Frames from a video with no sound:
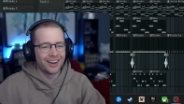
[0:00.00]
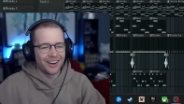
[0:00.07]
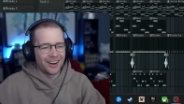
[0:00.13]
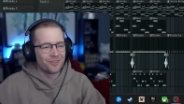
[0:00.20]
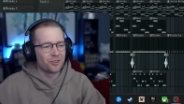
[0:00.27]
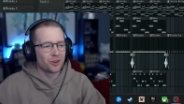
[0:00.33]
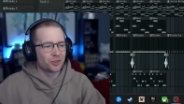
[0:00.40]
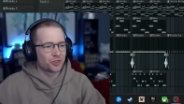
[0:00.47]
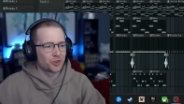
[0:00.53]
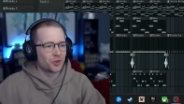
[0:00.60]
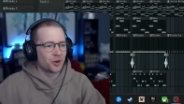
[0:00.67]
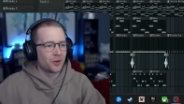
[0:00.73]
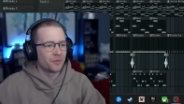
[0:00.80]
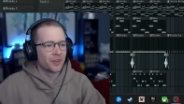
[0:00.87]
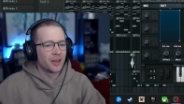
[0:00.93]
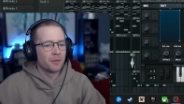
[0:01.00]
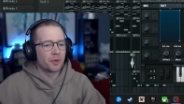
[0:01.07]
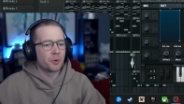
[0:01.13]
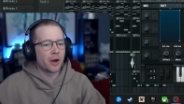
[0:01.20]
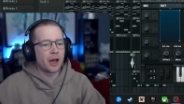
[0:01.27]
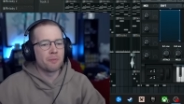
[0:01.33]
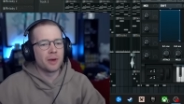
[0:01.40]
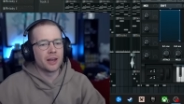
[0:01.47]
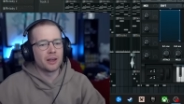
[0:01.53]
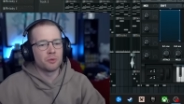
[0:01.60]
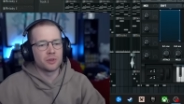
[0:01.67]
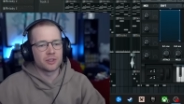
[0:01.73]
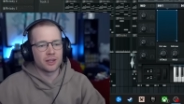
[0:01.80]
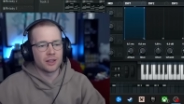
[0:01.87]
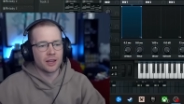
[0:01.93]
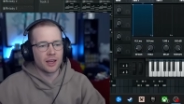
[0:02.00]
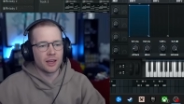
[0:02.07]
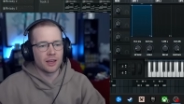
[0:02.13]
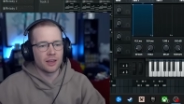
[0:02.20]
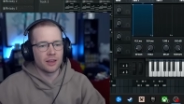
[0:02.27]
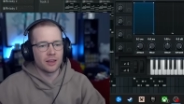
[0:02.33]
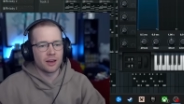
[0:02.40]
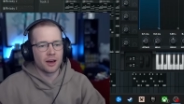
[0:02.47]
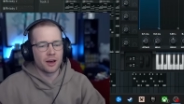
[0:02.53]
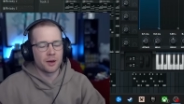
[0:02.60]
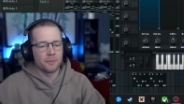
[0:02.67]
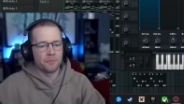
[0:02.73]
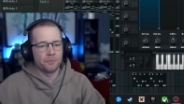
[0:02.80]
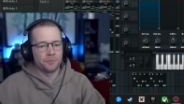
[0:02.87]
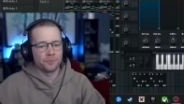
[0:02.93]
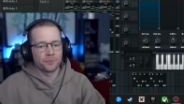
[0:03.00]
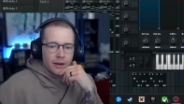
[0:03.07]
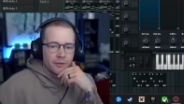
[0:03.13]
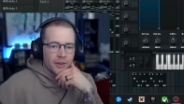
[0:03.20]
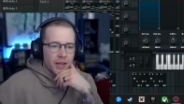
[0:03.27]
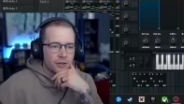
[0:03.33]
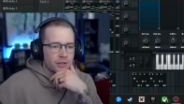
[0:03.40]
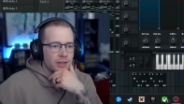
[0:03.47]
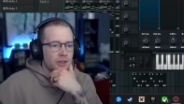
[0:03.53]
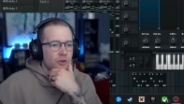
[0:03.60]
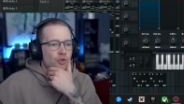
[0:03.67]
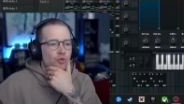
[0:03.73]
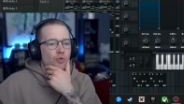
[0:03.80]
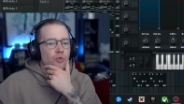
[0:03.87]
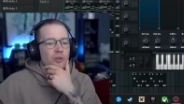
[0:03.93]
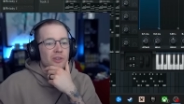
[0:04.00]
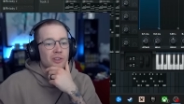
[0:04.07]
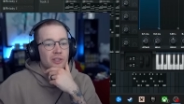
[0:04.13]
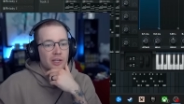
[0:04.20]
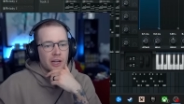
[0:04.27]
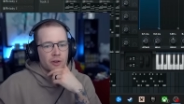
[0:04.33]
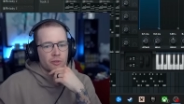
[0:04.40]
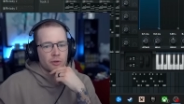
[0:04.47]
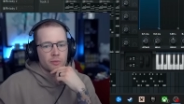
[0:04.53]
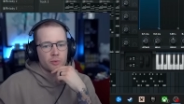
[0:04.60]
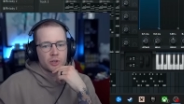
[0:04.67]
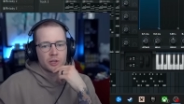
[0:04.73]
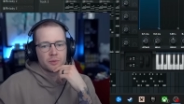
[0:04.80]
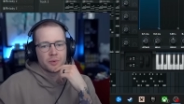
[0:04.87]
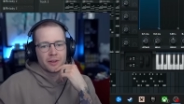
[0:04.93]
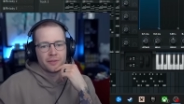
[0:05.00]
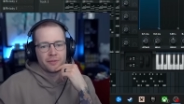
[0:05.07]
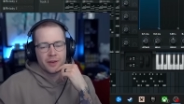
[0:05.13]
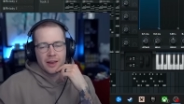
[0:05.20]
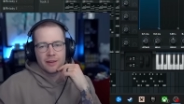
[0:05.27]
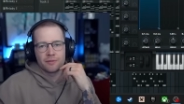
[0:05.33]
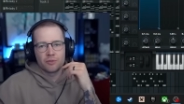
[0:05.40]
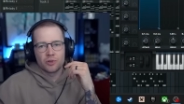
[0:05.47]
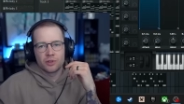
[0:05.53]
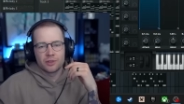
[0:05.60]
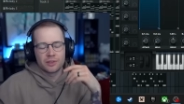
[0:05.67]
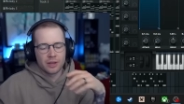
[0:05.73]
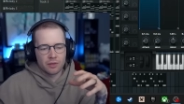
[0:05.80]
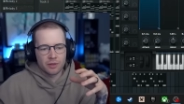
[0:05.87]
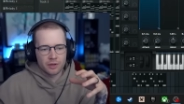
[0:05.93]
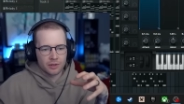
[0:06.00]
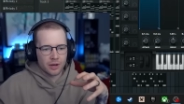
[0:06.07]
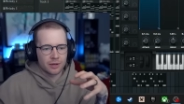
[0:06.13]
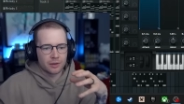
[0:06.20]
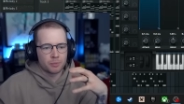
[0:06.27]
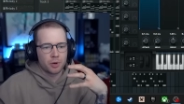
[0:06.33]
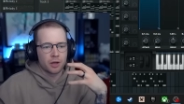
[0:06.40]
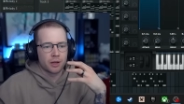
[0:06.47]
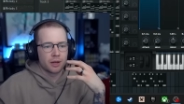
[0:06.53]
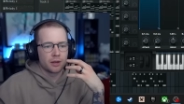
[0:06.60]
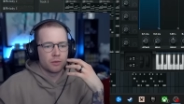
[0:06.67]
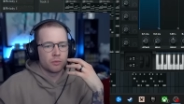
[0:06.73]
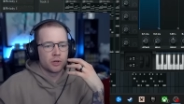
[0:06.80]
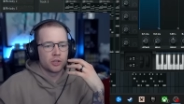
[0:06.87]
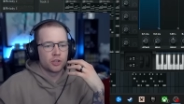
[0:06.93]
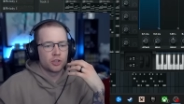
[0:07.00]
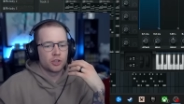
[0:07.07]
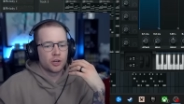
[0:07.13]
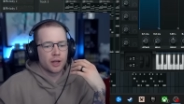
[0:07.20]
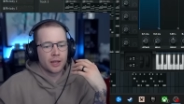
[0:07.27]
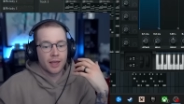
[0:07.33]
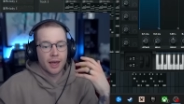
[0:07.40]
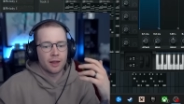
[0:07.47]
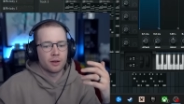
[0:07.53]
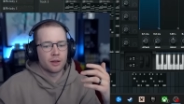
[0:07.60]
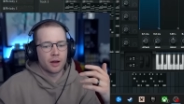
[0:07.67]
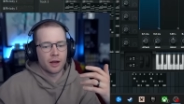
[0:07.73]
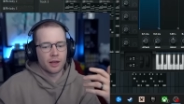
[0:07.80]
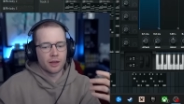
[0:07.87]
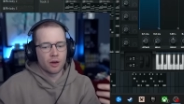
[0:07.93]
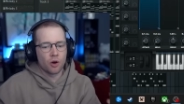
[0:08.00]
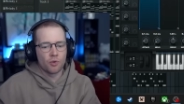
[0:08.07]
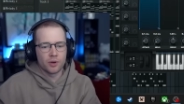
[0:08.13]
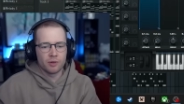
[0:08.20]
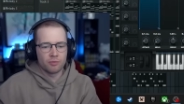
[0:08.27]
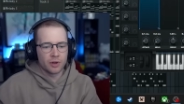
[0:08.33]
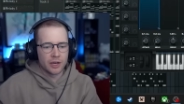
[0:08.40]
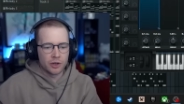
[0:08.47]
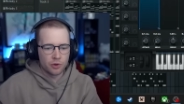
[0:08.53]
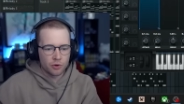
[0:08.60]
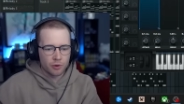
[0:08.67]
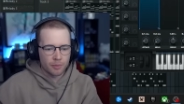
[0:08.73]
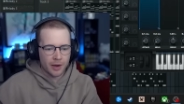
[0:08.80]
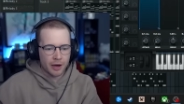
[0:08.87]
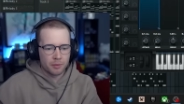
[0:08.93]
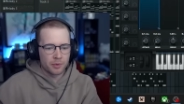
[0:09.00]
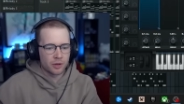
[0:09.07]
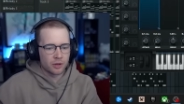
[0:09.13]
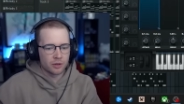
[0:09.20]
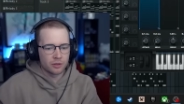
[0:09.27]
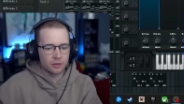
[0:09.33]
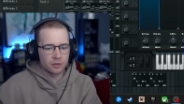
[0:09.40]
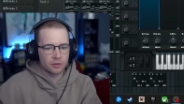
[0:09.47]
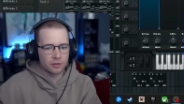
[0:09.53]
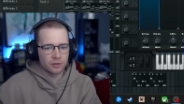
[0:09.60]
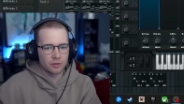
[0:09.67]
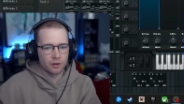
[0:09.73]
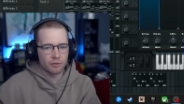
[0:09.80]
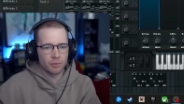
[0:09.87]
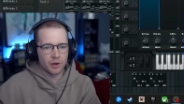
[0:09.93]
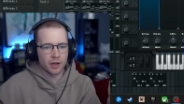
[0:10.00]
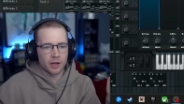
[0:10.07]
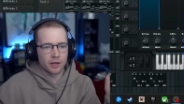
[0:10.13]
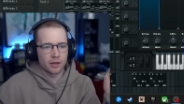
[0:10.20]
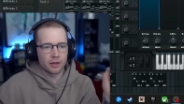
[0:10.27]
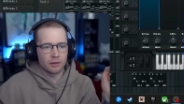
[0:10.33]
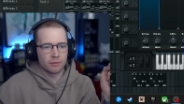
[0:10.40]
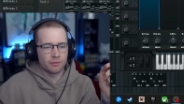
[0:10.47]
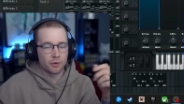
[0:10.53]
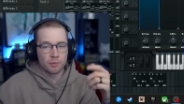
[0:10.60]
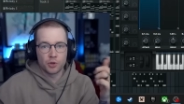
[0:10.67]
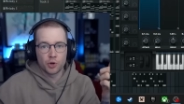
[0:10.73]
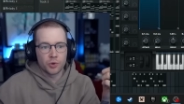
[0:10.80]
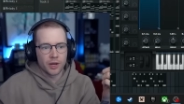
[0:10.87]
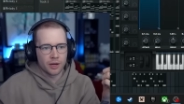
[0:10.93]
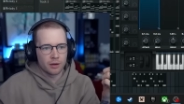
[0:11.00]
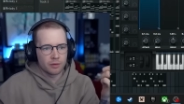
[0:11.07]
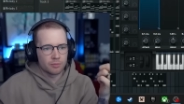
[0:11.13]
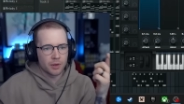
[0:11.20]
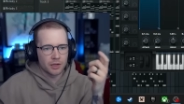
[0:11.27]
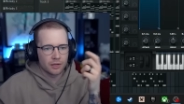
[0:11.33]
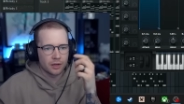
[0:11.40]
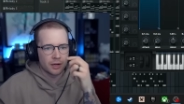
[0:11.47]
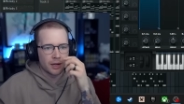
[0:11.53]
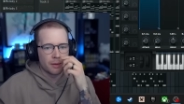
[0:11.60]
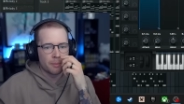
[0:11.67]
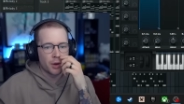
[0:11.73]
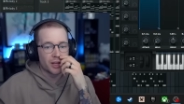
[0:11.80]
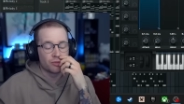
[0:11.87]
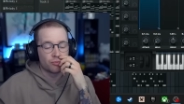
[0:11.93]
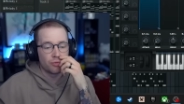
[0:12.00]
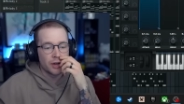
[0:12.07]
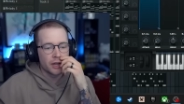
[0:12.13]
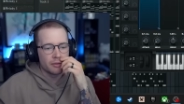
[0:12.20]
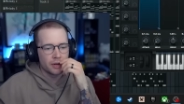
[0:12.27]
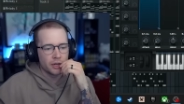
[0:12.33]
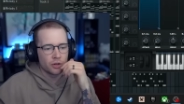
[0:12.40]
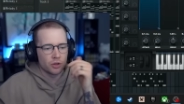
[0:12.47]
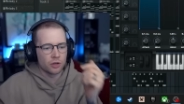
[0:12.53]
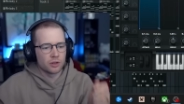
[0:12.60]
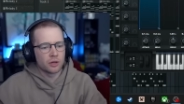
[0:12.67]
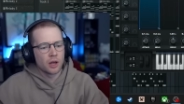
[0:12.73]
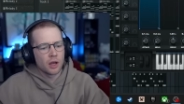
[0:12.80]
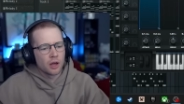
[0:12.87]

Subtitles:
I'm not sure. But the way I made it was in a VST called Serum, which is my favorite synthesizer plugin, which again, I only really knew about because of from uni, basically. But it's really, really good.